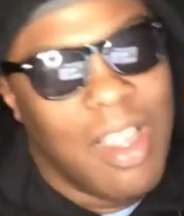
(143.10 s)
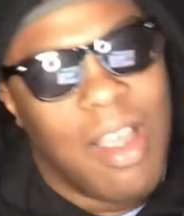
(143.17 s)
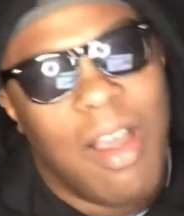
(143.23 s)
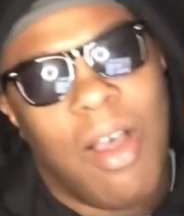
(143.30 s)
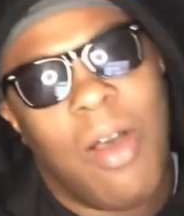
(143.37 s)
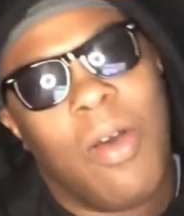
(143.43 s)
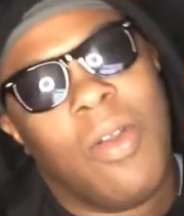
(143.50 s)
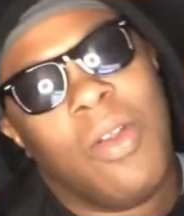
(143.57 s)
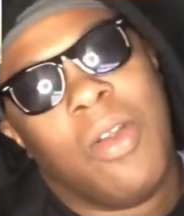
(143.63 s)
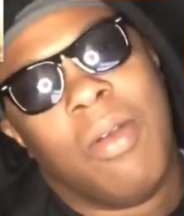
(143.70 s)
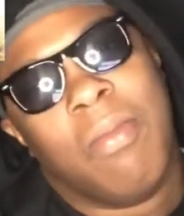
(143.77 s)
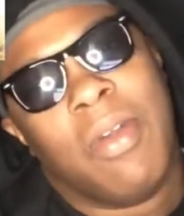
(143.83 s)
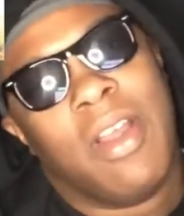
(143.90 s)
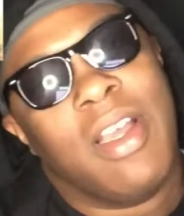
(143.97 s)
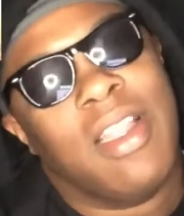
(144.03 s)
Hold on,
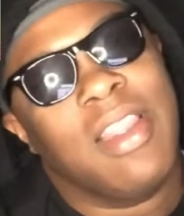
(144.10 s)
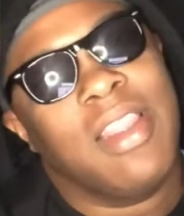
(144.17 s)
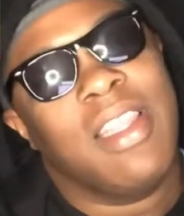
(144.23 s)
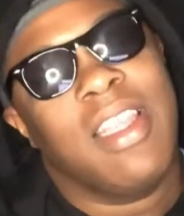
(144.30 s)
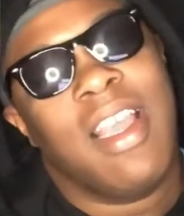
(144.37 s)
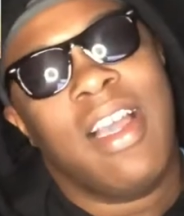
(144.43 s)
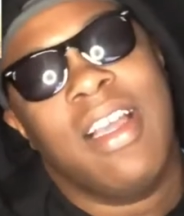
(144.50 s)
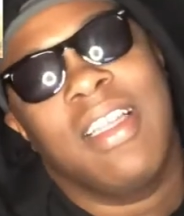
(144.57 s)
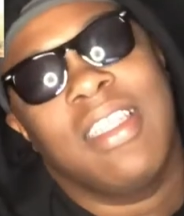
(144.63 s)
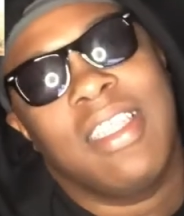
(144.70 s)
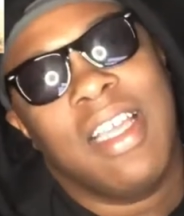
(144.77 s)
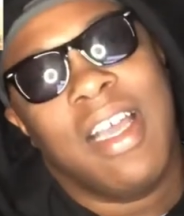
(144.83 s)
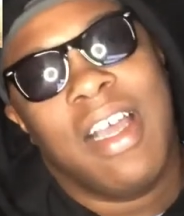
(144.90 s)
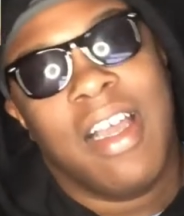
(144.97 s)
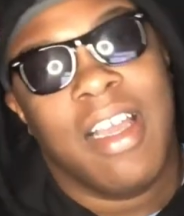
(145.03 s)
bro. Young
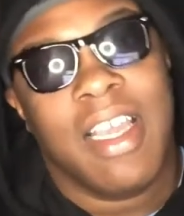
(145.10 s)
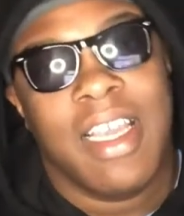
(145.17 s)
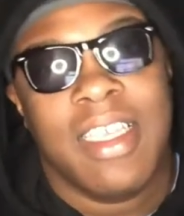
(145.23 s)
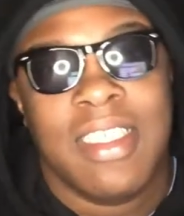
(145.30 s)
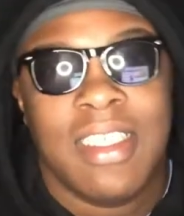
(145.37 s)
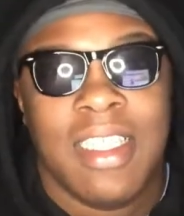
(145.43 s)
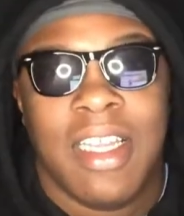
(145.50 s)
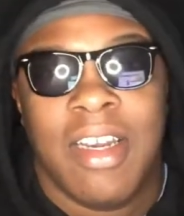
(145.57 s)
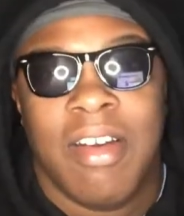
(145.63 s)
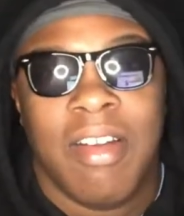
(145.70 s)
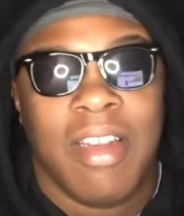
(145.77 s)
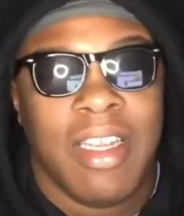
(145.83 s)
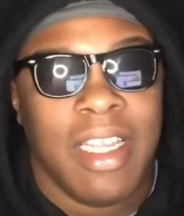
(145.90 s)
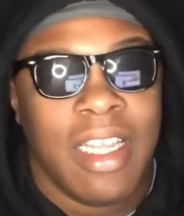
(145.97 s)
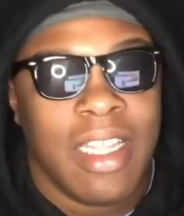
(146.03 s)
Thug is
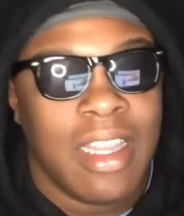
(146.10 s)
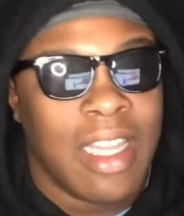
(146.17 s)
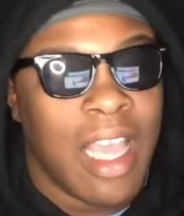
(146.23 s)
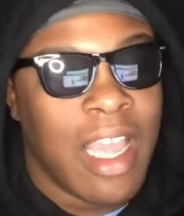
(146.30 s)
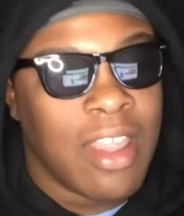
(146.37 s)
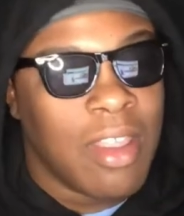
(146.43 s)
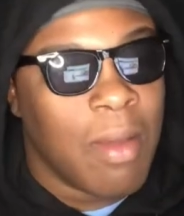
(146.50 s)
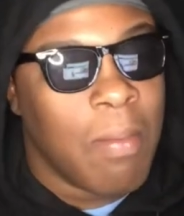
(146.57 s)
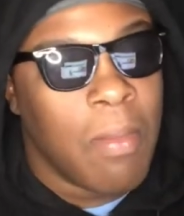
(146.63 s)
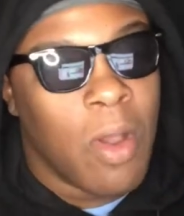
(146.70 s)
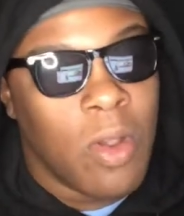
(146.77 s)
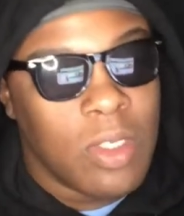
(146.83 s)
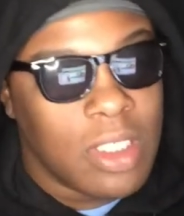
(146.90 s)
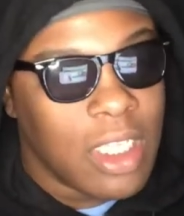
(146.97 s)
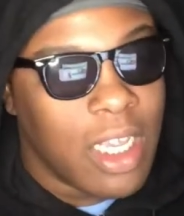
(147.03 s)
literally like the
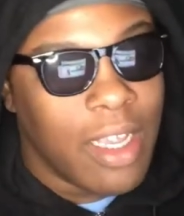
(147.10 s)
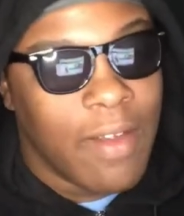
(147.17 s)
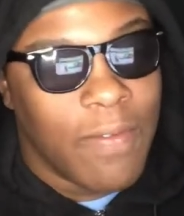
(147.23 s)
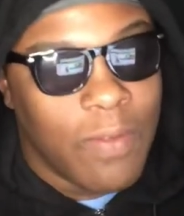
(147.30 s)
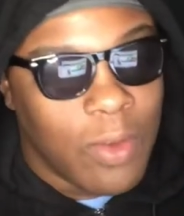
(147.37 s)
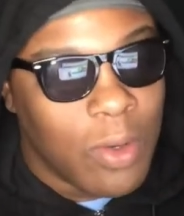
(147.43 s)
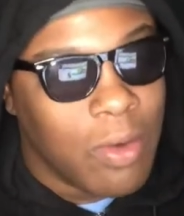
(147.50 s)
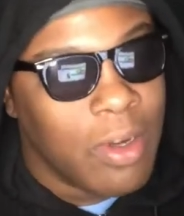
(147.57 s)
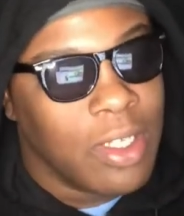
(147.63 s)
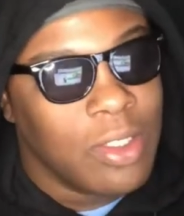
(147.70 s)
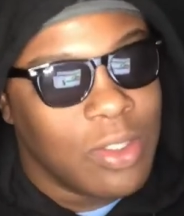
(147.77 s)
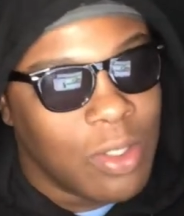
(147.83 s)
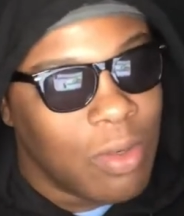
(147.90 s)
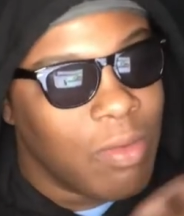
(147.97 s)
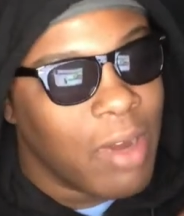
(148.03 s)
most
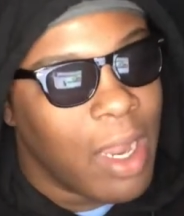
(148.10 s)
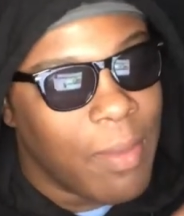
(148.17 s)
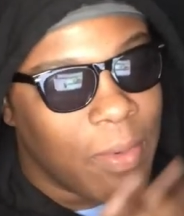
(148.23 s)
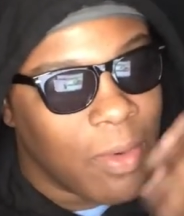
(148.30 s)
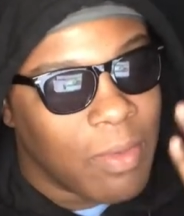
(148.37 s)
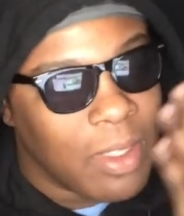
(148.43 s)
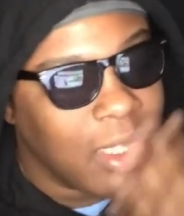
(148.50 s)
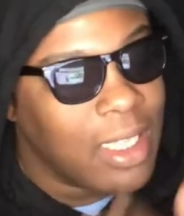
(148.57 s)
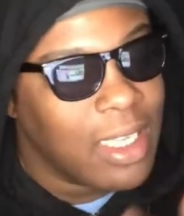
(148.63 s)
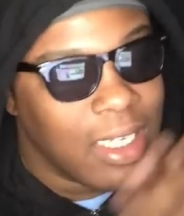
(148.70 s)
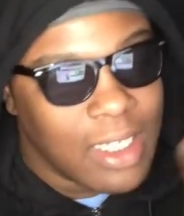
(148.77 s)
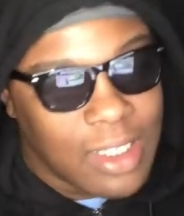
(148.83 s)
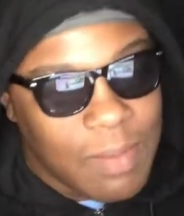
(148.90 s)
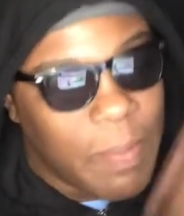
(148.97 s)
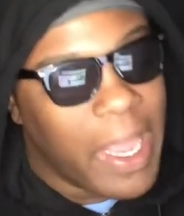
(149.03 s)
influential rapper within
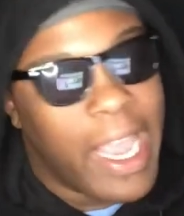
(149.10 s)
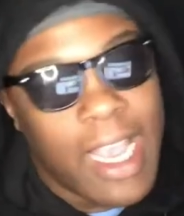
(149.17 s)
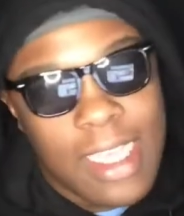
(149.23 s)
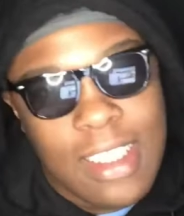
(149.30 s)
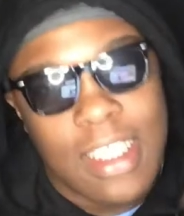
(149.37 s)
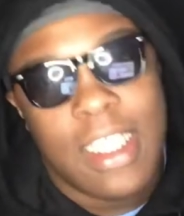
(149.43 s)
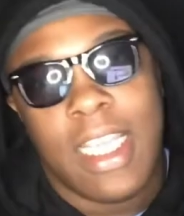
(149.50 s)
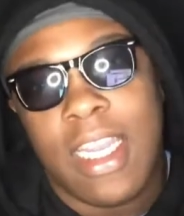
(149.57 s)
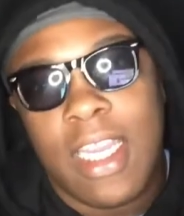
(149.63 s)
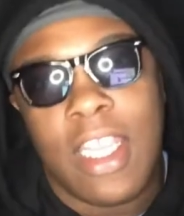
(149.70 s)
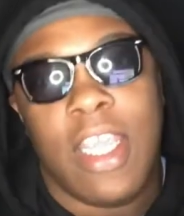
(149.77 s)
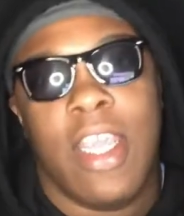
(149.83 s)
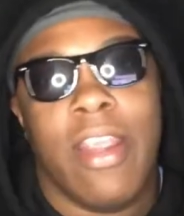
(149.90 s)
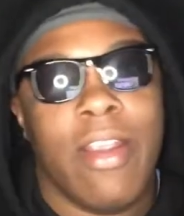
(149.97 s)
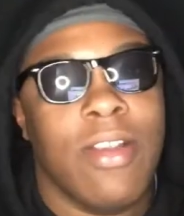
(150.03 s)
these past 10
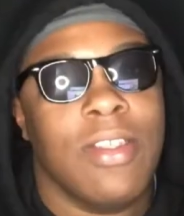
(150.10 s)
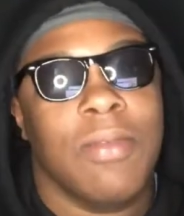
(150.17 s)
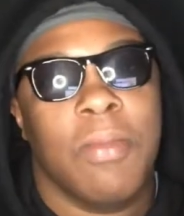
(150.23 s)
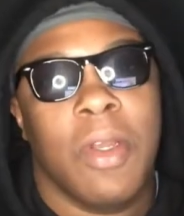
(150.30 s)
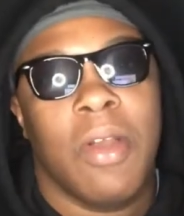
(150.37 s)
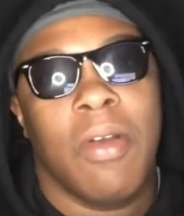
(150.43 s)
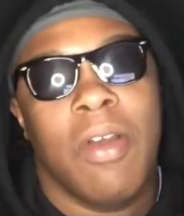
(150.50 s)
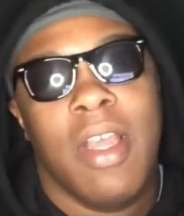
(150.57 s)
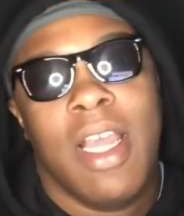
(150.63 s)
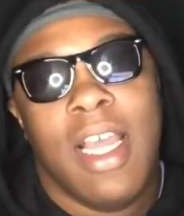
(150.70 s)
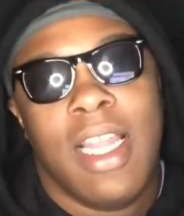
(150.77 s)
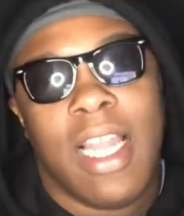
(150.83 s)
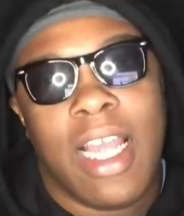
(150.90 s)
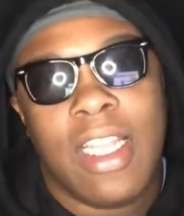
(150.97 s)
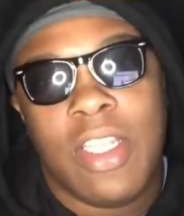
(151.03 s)
years, bro.
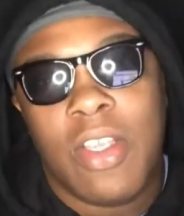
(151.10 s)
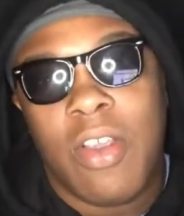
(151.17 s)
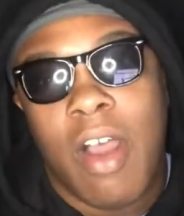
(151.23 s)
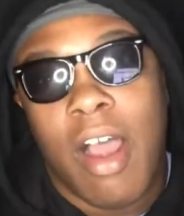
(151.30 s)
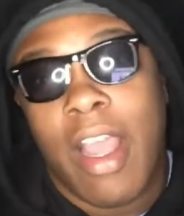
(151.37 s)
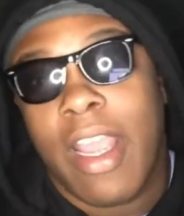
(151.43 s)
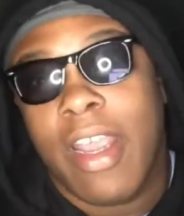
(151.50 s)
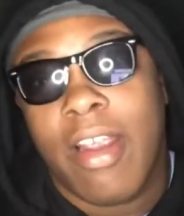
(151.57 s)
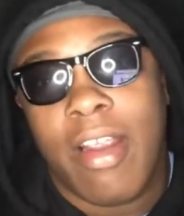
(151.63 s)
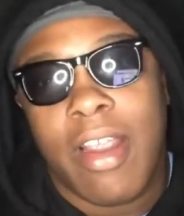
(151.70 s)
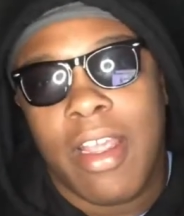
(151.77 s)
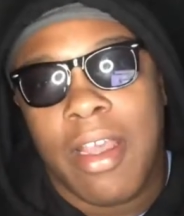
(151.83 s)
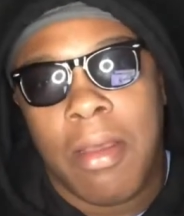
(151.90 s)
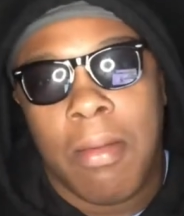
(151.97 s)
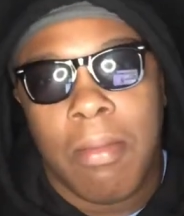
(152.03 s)
Like, do y'all hear
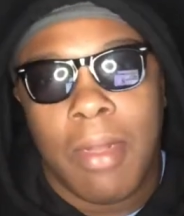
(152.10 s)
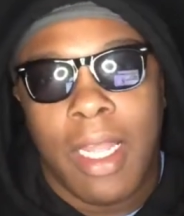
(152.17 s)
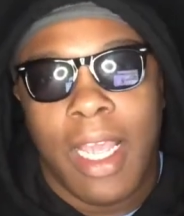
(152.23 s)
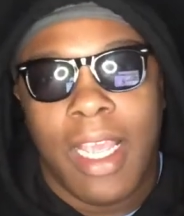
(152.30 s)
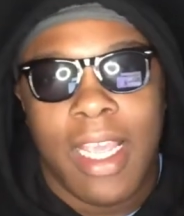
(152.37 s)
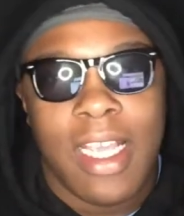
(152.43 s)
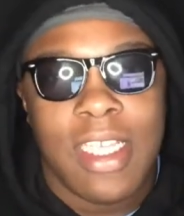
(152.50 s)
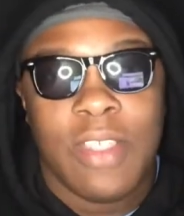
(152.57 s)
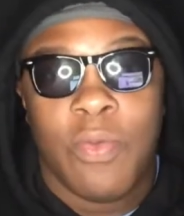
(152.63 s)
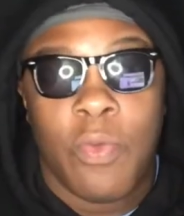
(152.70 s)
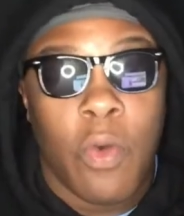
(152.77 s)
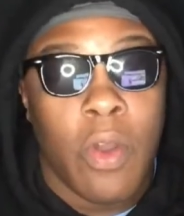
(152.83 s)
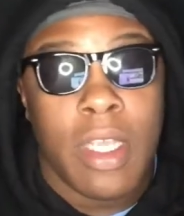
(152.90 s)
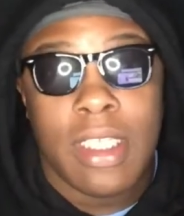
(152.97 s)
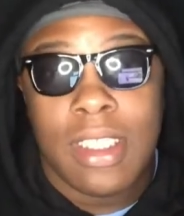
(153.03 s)
him? Like, his
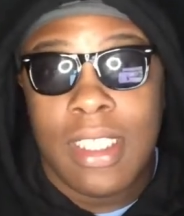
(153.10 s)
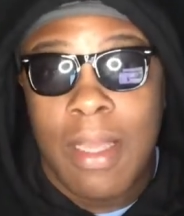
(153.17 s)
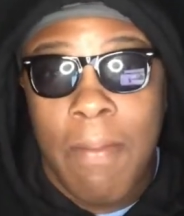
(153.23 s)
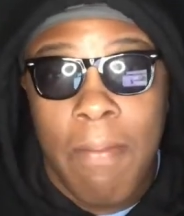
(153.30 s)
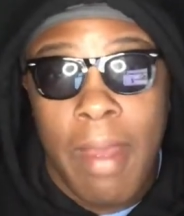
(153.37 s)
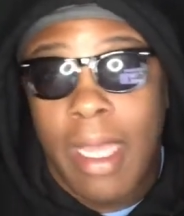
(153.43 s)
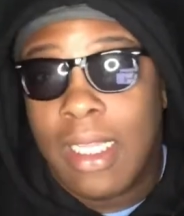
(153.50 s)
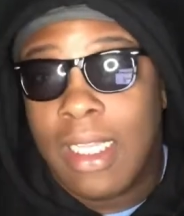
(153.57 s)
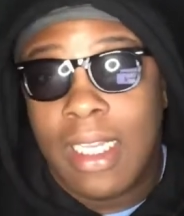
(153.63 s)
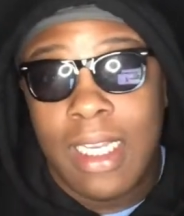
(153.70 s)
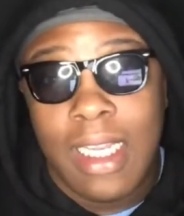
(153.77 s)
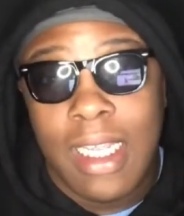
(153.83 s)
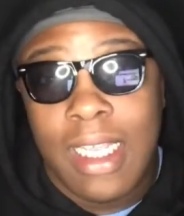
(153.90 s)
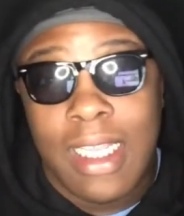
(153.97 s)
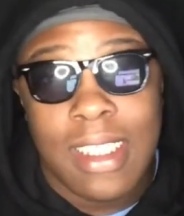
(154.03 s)
voice, the
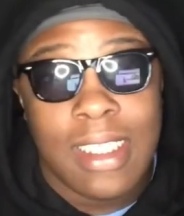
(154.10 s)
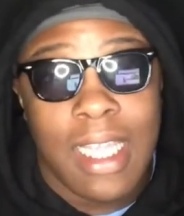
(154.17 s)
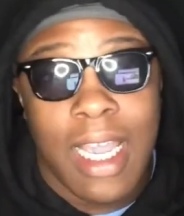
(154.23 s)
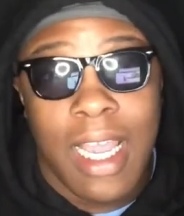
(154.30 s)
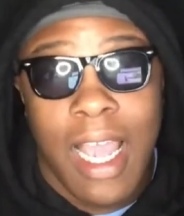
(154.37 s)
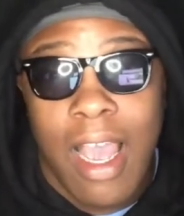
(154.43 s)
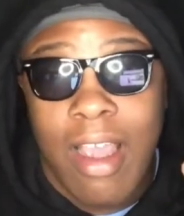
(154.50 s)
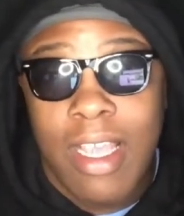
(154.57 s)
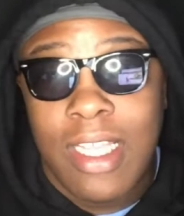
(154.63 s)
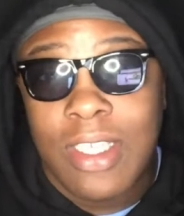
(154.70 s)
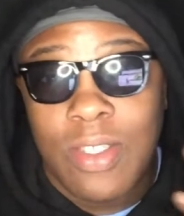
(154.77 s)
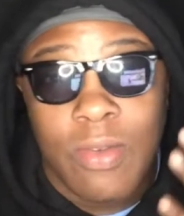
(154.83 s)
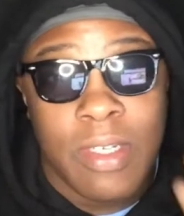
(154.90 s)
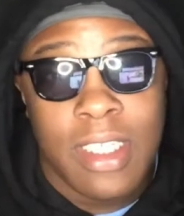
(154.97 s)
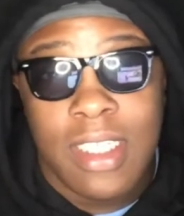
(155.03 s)
melodies, like how he
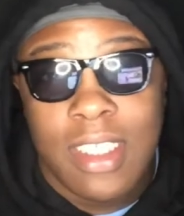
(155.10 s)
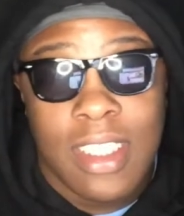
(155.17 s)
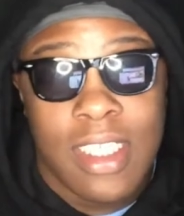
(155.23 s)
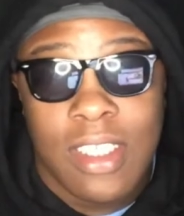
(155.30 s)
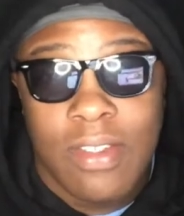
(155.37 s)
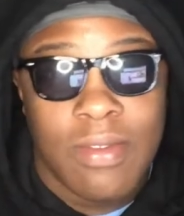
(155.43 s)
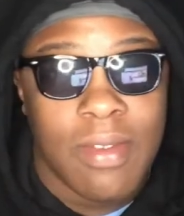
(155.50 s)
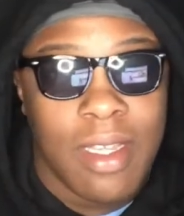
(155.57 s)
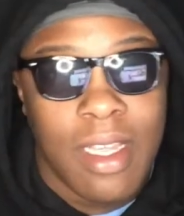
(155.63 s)
switches his.